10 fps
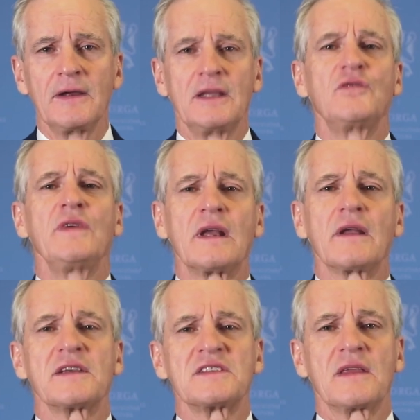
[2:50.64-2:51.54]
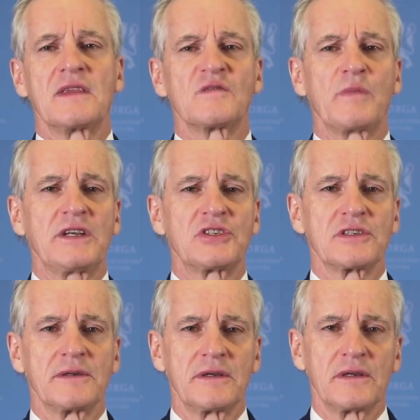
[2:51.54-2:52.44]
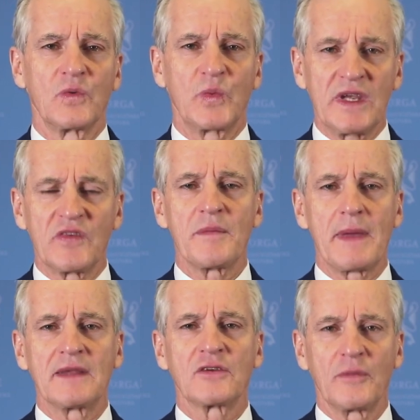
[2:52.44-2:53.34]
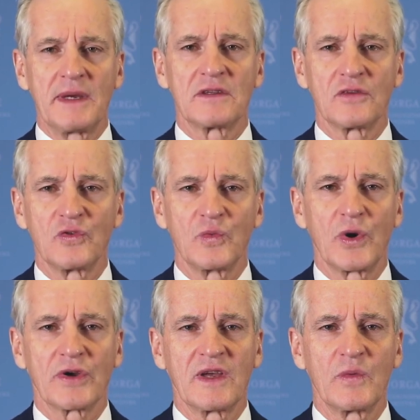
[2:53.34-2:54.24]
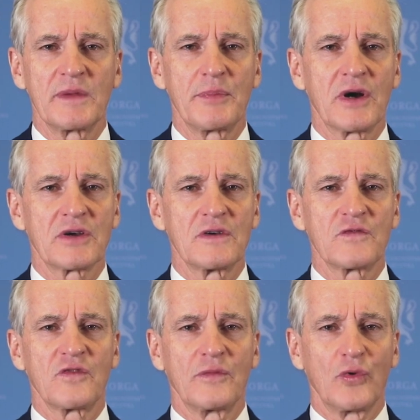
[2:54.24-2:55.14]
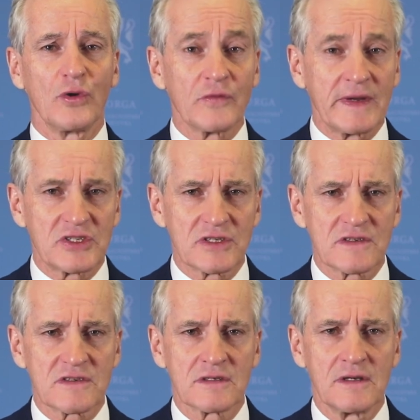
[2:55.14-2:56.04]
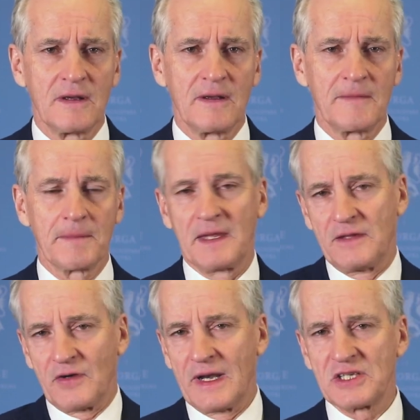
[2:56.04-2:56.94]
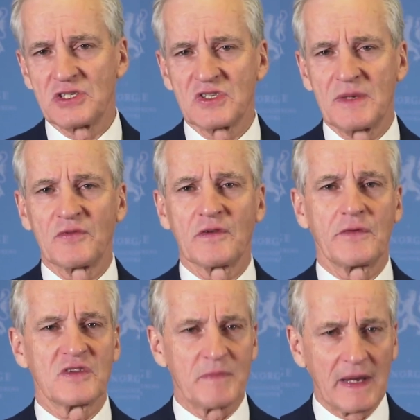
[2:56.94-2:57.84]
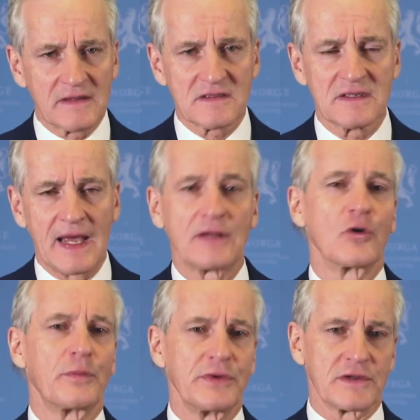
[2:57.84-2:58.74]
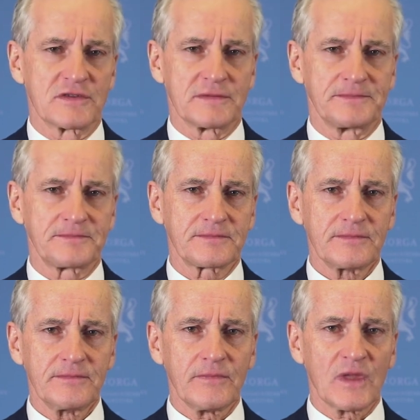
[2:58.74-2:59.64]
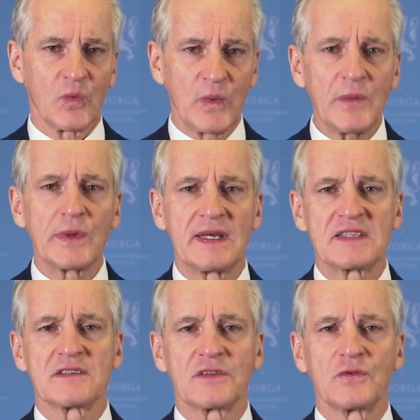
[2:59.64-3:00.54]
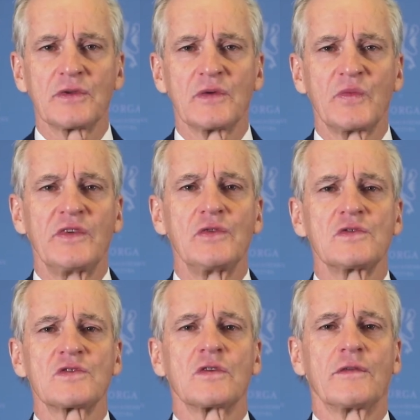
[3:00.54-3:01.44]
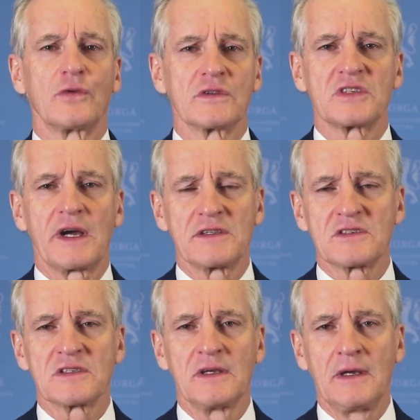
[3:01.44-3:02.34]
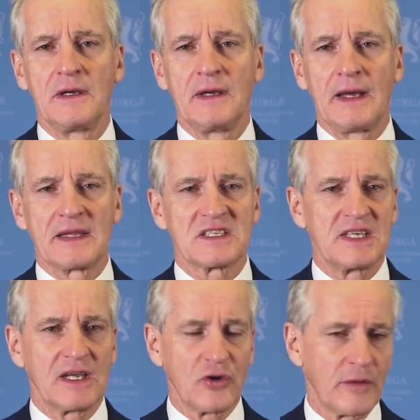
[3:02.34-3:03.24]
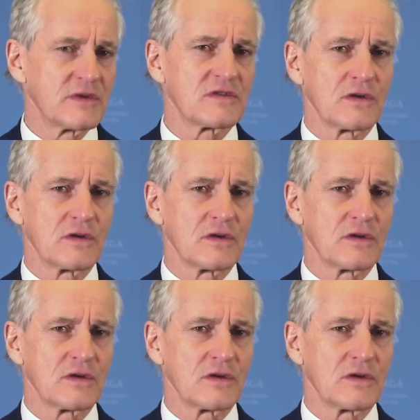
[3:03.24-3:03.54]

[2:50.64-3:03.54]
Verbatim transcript: in realizing this pledge, we remain committed to working with partners from all regions in relationships of respect and openness. We will listen to the views of all sides and seek common